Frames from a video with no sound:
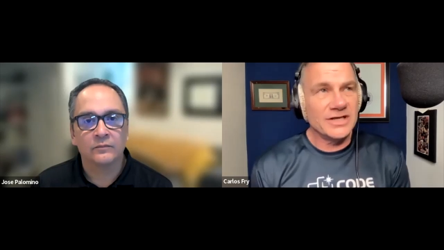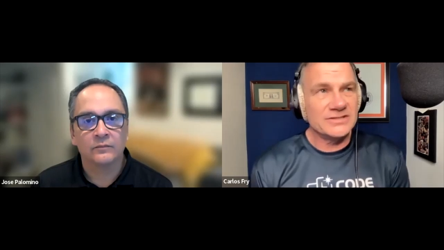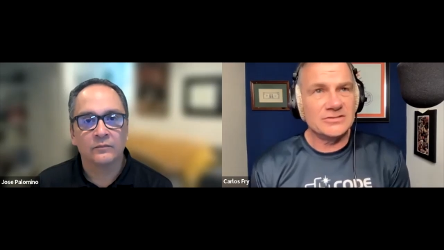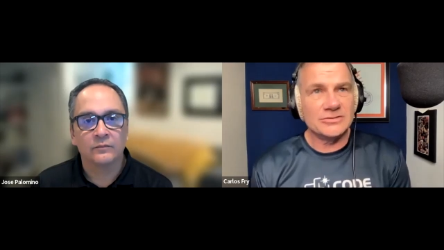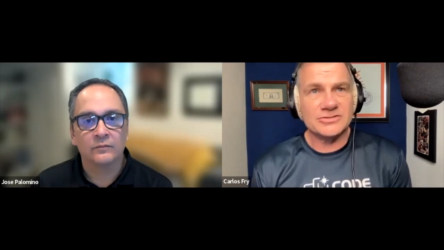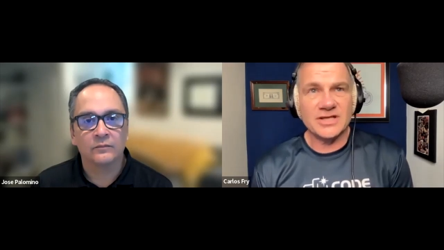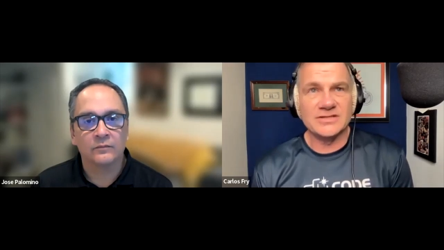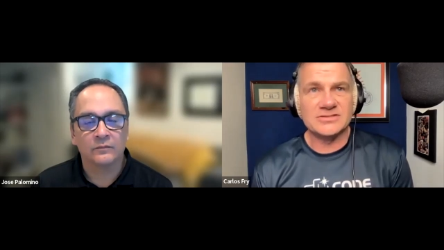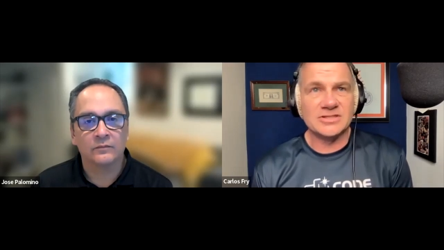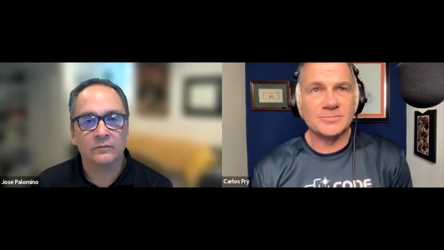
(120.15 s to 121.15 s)
Speaker 1: Éxitos
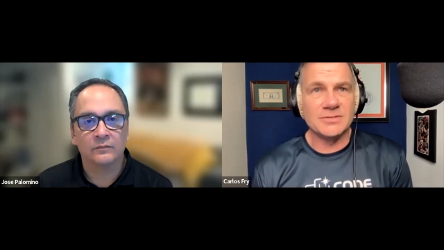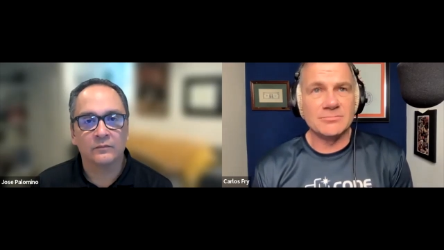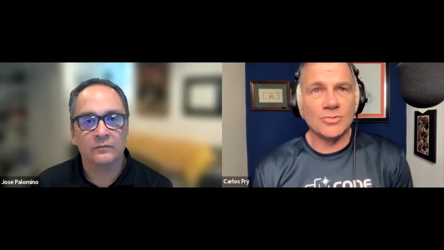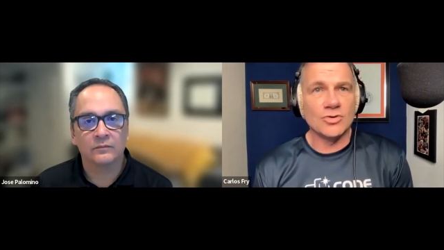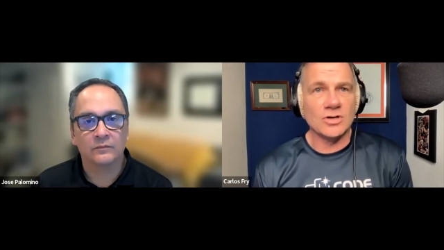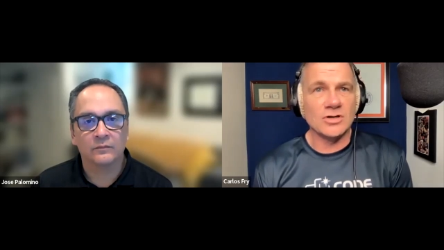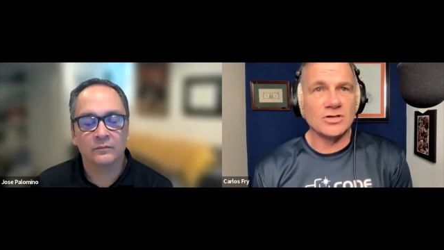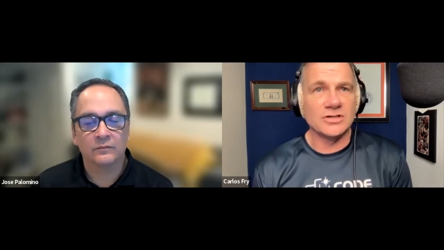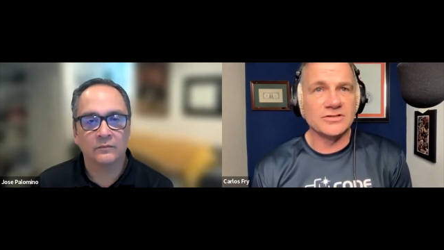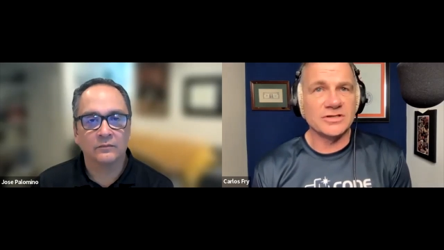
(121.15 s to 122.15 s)
tends to be more
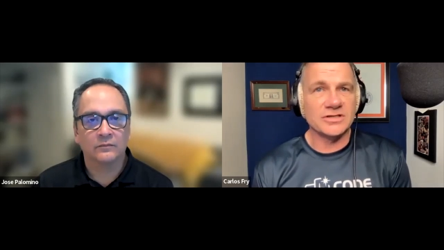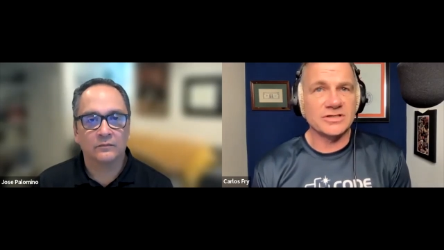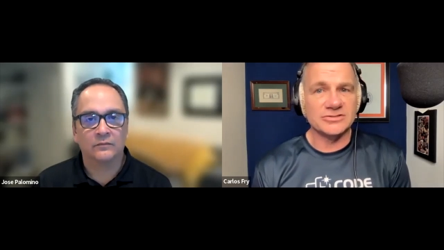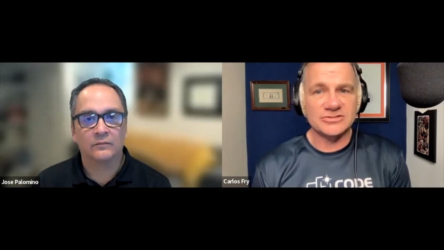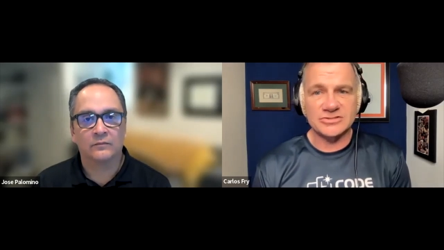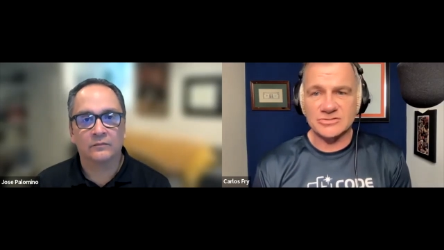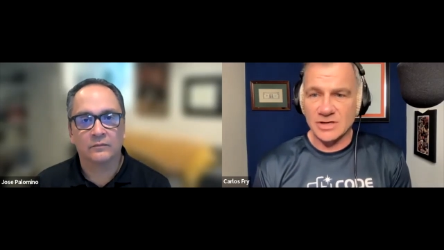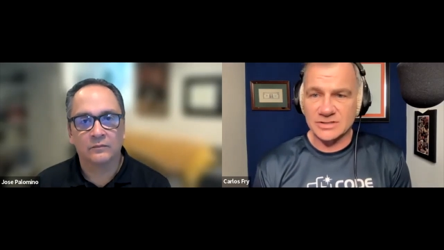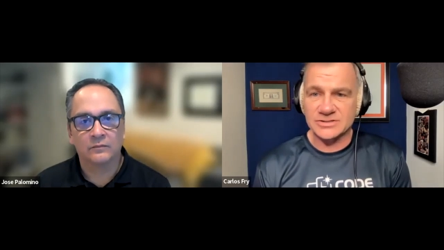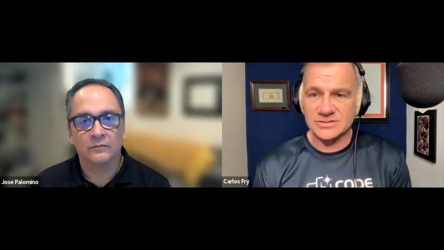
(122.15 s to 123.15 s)
on the
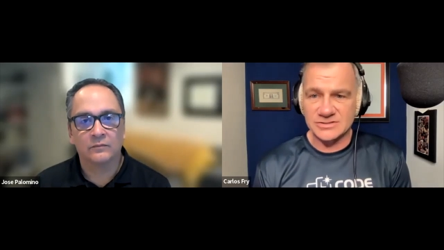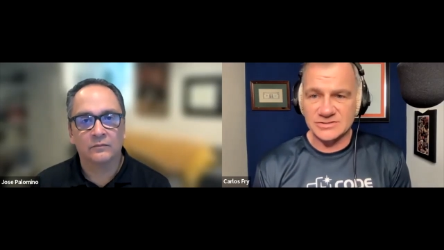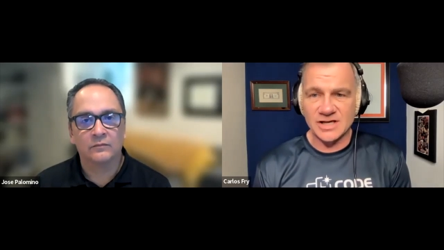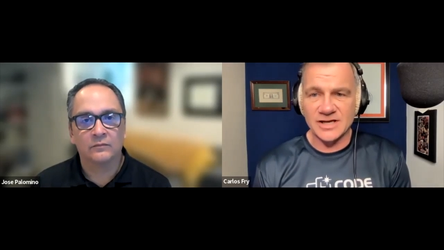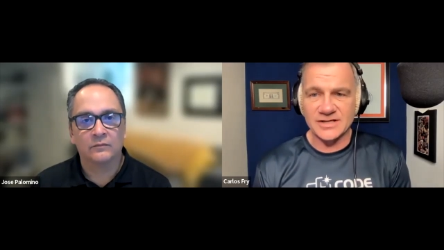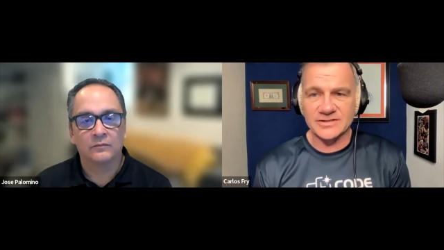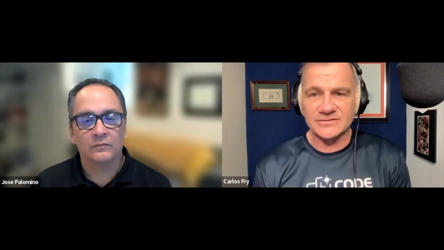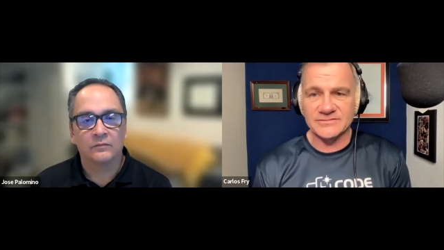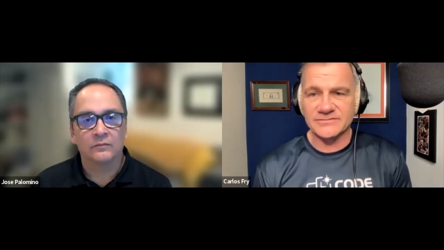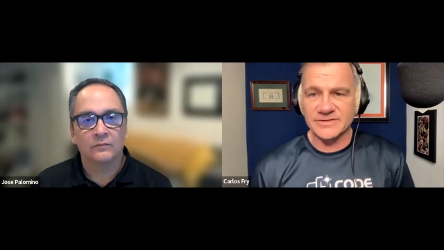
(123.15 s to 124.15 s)
construction side
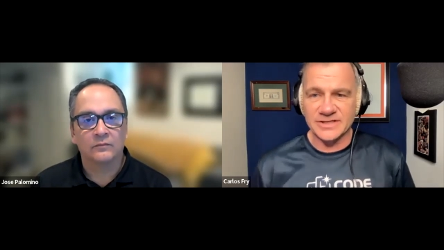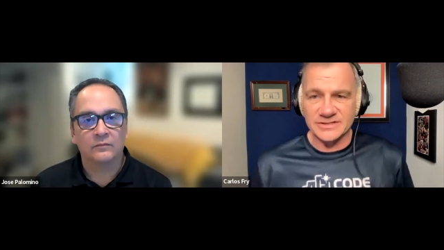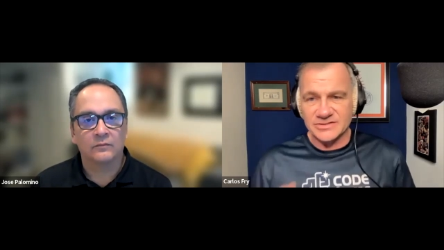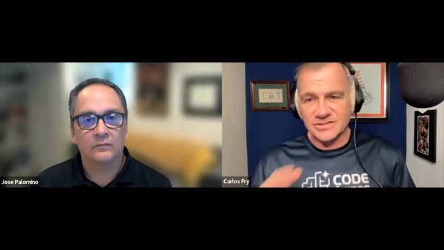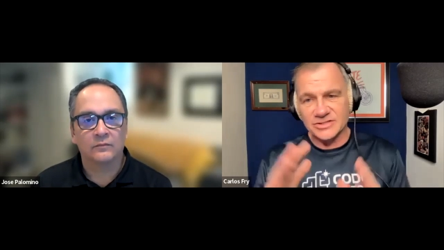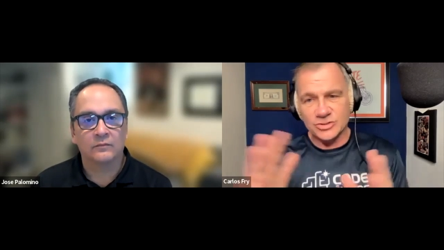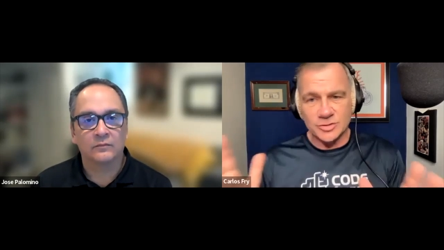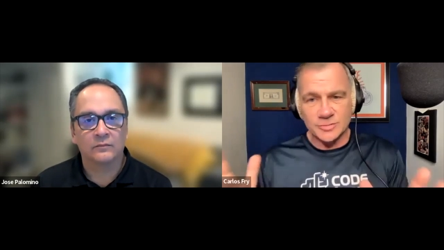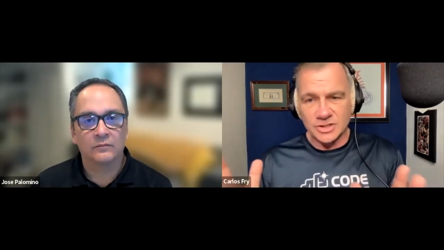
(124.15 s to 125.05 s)
of the continuum.